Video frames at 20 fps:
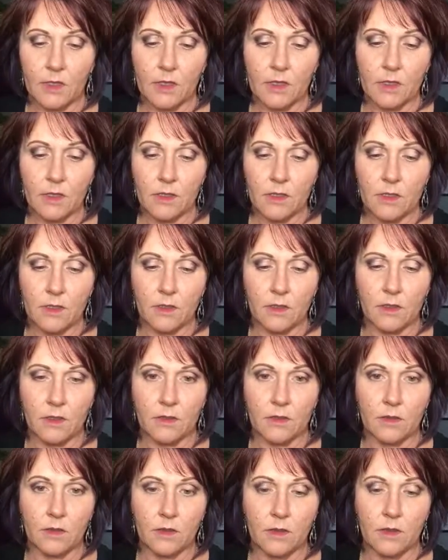Okay,
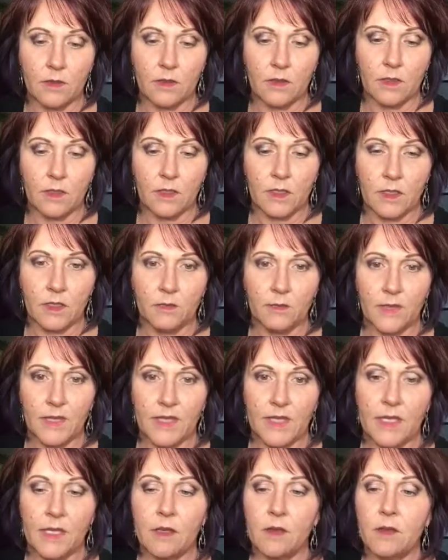
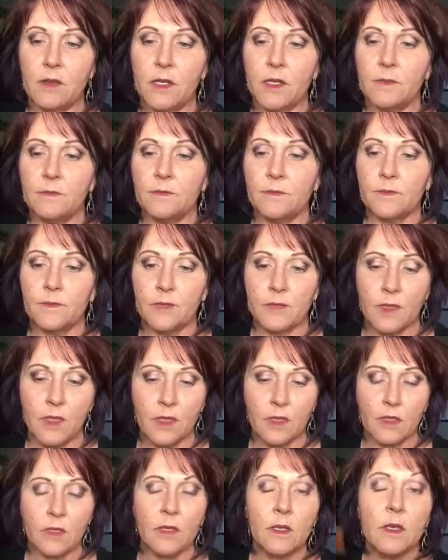put that on,
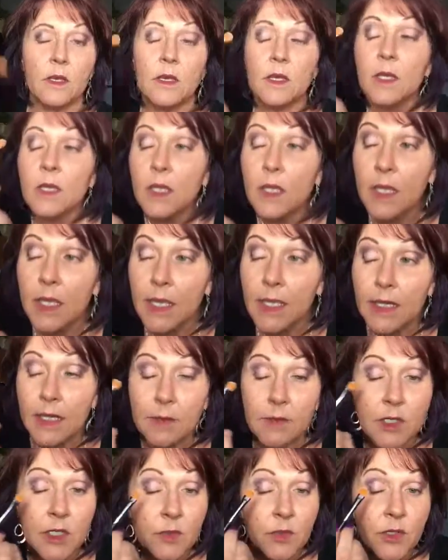and
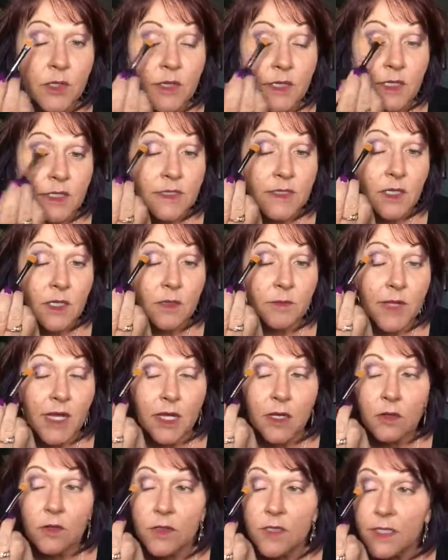I'm going to put this on my
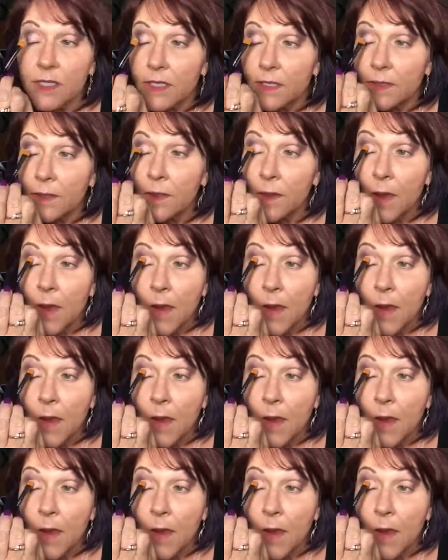whole lid.